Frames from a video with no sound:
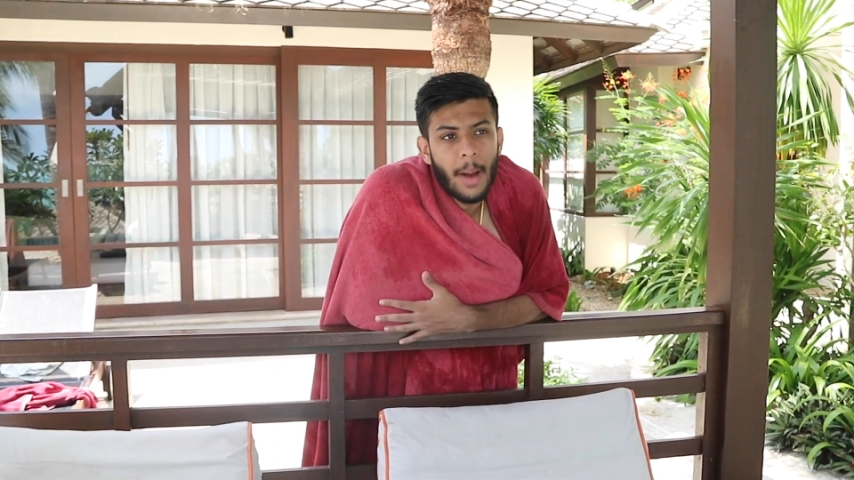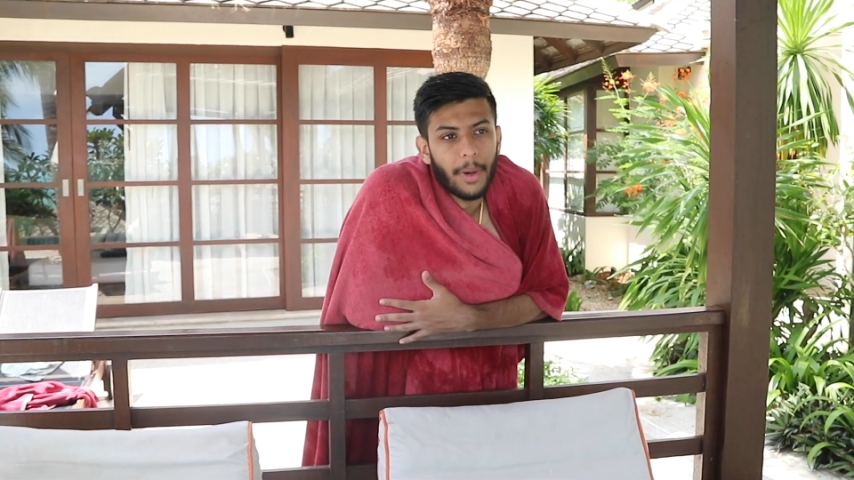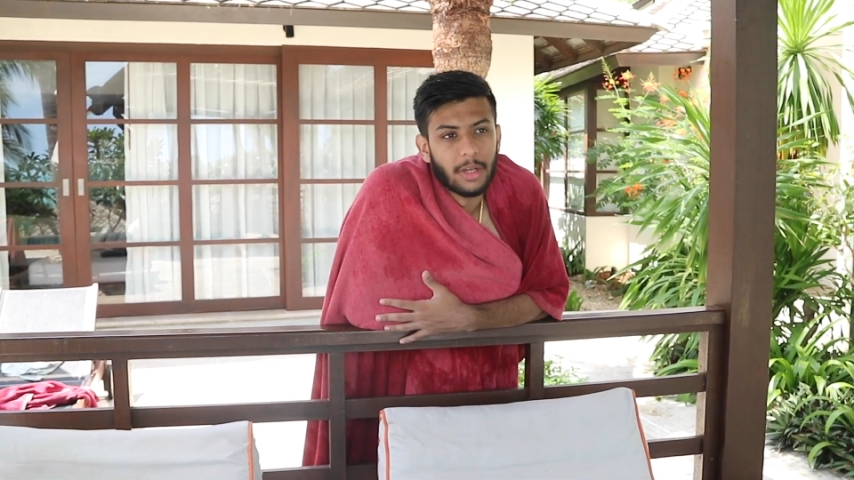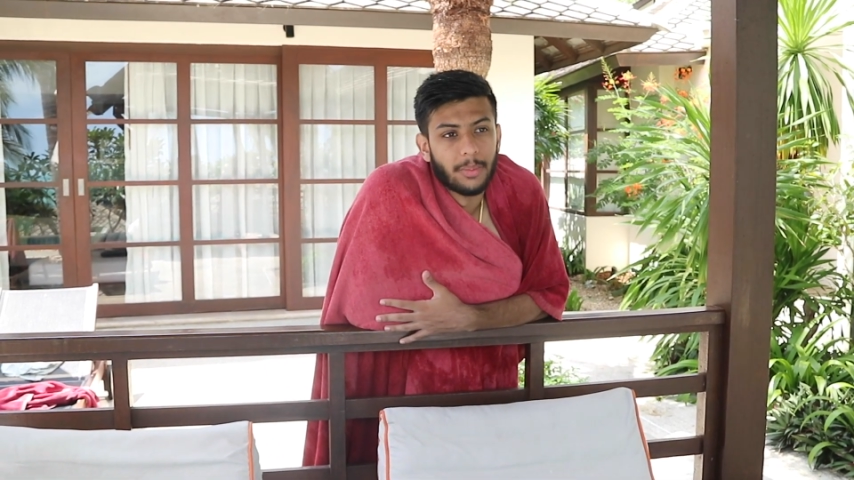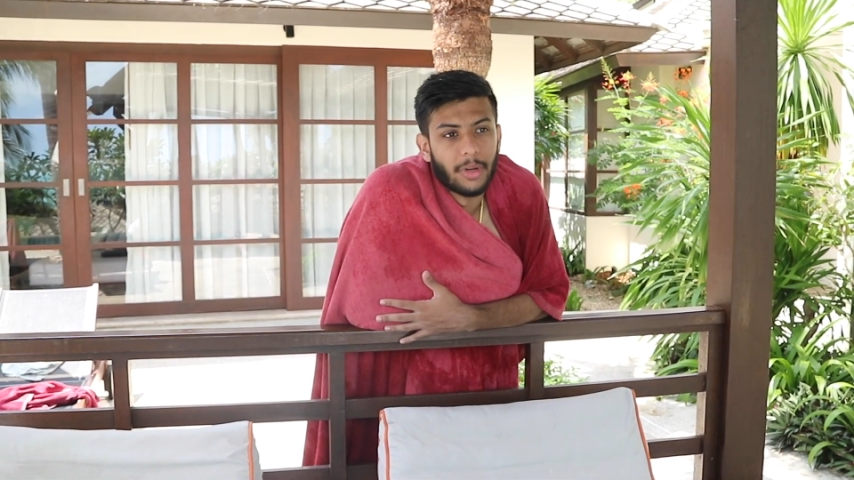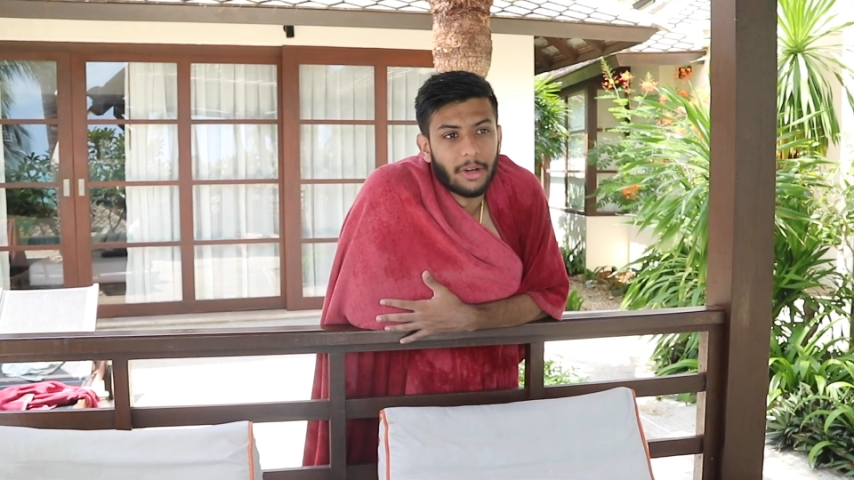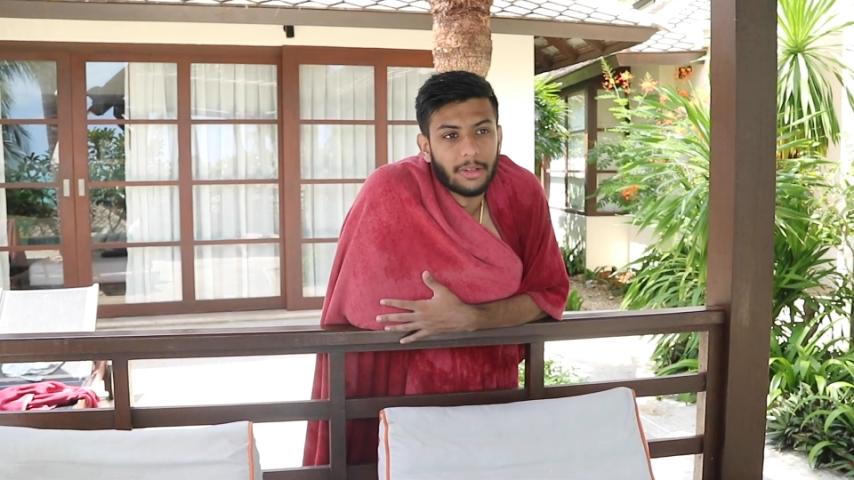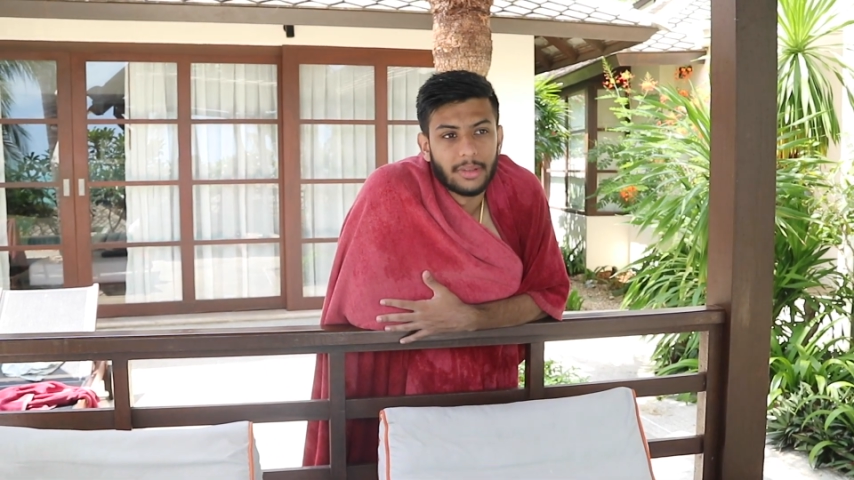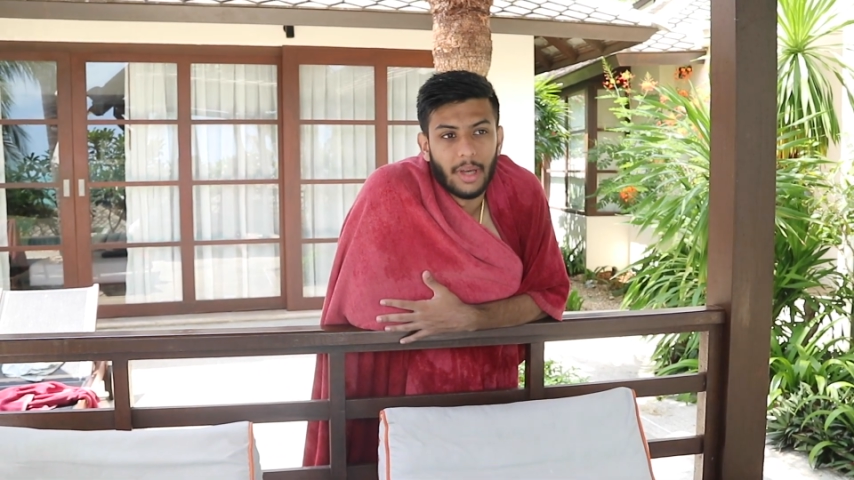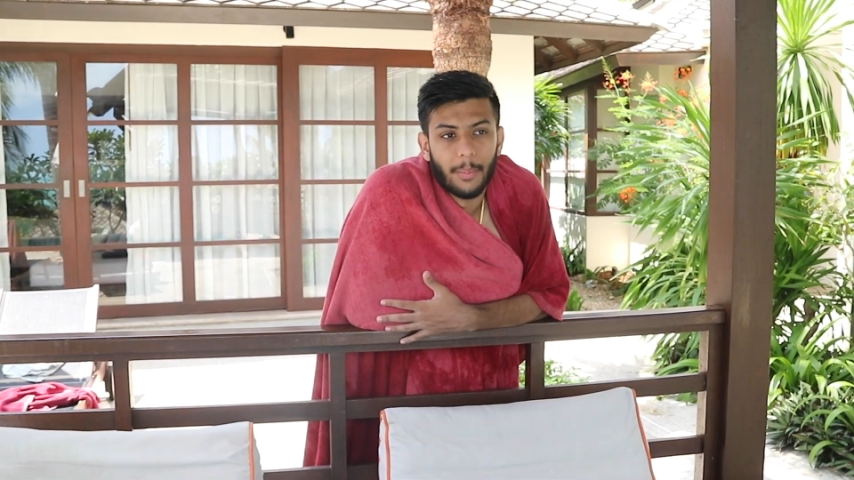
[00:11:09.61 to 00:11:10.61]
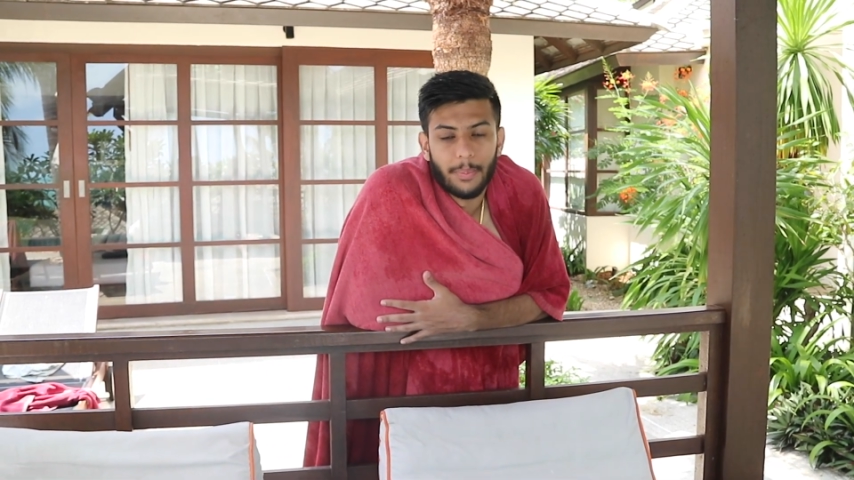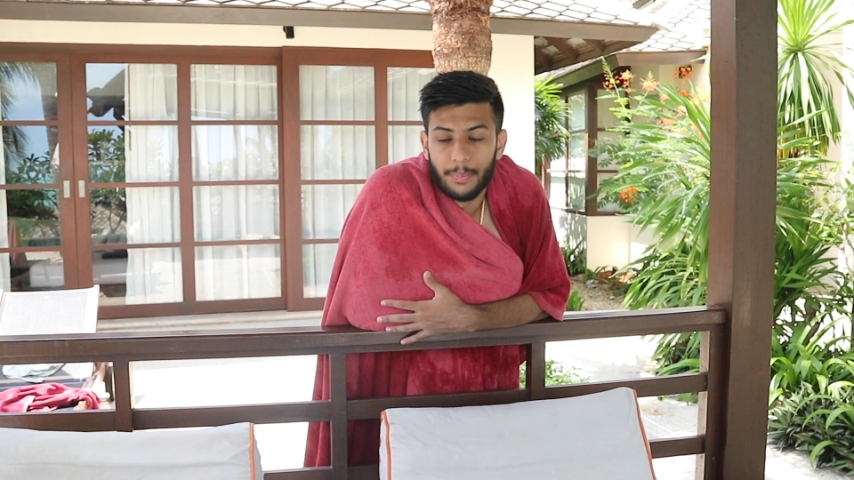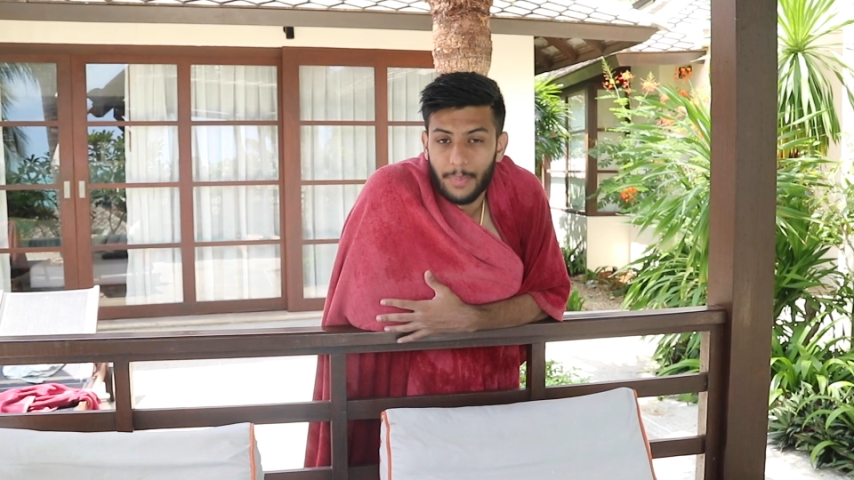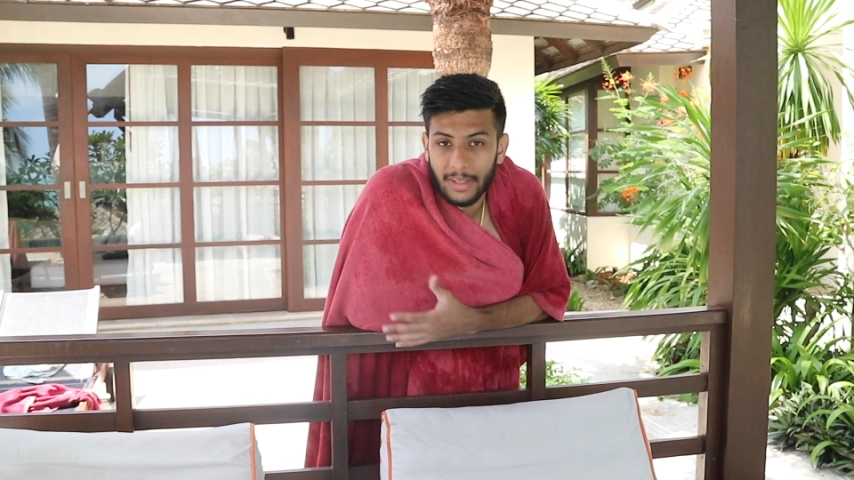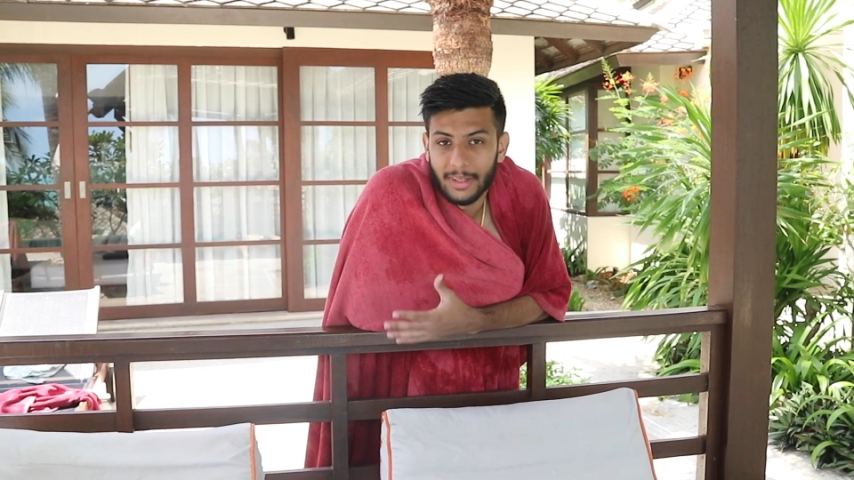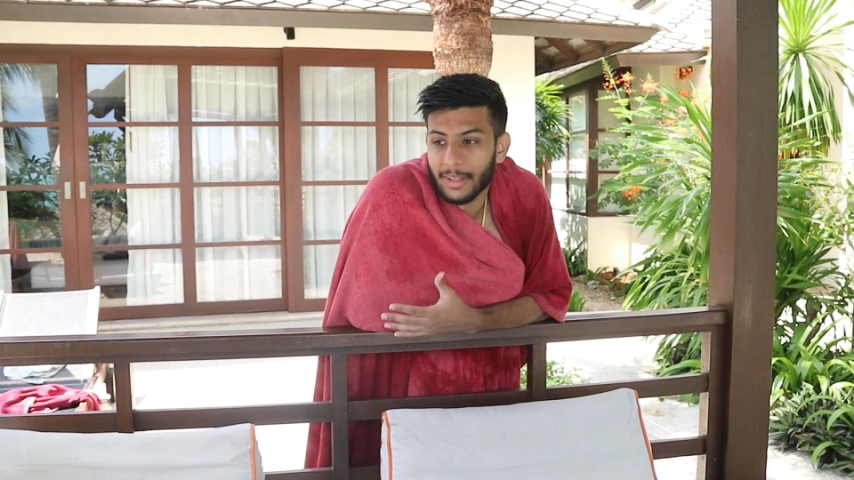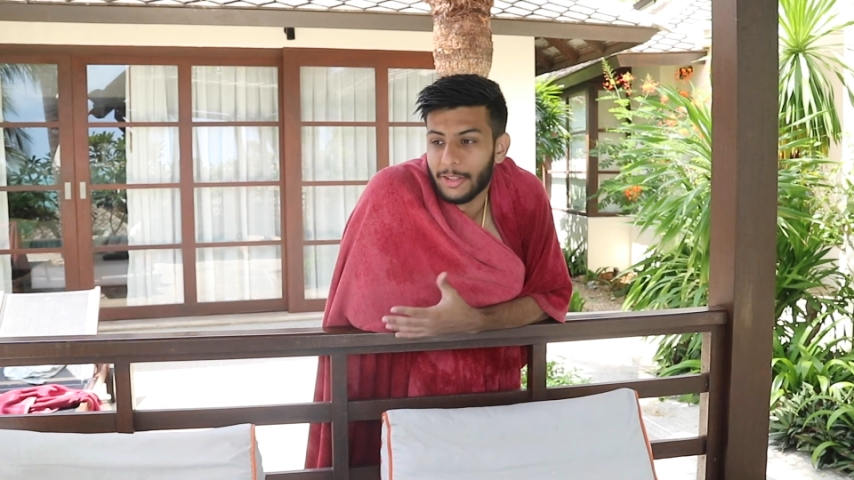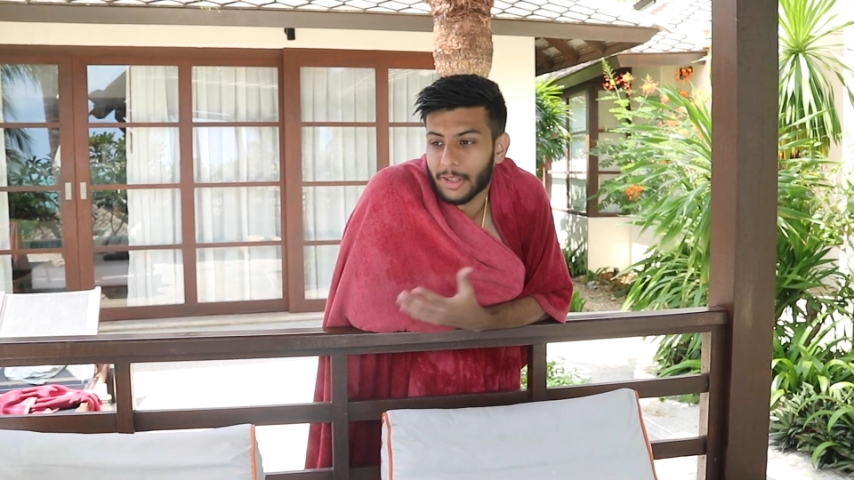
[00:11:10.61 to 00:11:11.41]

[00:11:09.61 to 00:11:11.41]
But to be honest, I'm basically